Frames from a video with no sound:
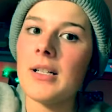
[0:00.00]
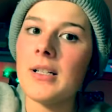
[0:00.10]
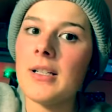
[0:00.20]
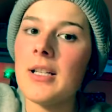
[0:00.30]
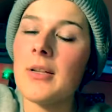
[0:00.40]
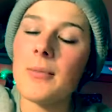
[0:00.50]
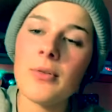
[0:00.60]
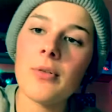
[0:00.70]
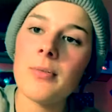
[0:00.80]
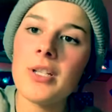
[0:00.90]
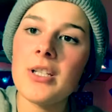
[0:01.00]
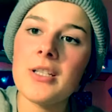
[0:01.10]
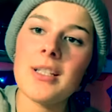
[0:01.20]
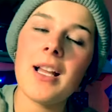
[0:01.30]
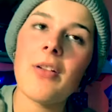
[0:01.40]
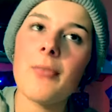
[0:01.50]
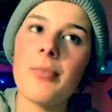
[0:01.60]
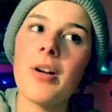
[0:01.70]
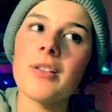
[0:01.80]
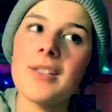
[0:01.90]
getting mural commissions and how the
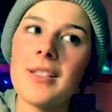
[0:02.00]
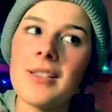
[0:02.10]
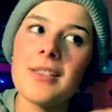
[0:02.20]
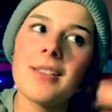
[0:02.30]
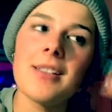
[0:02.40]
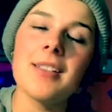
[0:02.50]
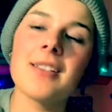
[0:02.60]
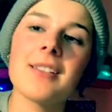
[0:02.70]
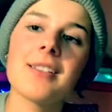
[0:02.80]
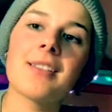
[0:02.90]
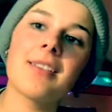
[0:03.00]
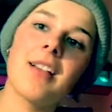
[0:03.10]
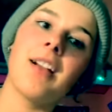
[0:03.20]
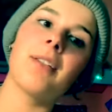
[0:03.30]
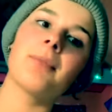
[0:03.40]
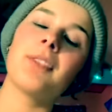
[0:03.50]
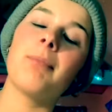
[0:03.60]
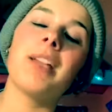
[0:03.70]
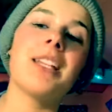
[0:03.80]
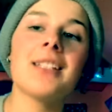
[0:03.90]
process is to
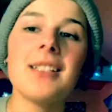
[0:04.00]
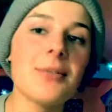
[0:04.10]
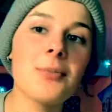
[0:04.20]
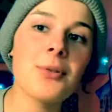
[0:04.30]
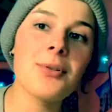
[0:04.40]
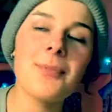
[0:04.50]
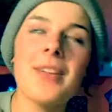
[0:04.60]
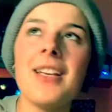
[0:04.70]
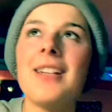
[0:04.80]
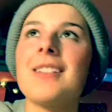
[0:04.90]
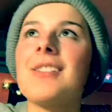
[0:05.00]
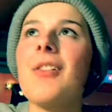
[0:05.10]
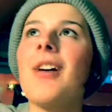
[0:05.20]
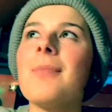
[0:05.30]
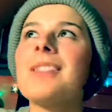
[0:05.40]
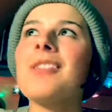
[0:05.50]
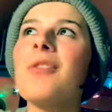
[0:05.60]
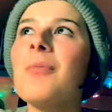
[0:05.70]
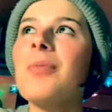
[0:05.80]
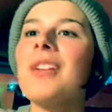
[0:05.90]
painting a mural. So I'm
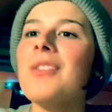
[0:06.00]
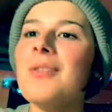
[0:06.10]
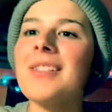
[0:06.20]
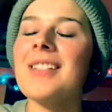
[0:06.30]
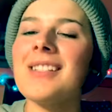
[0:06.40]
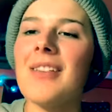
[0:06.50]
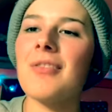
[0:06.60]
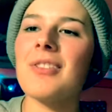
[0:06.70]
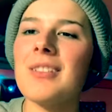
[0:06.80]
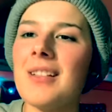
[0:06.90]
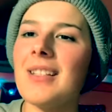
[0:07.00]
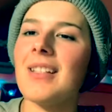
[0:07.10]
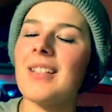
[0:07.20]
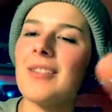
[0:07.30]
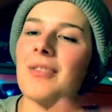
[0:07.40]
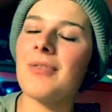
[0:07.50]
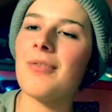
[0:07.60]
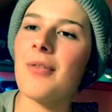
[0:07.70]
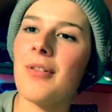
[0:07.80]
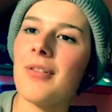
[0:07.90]
still pretty new at this. I've only done
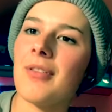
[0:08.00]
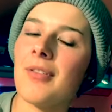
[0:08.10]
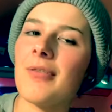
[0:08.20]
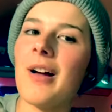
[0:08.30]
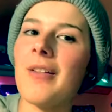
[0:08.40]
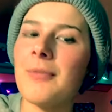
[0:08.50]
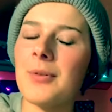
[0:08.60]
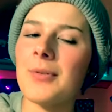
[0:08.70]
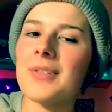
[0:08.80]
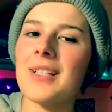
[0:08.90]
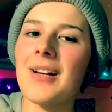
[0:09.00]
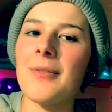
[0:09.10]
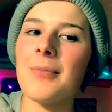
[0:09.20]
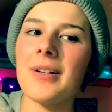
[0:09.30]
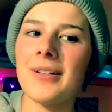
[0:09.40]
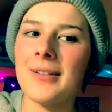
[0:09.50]
4 or 5 murals now, but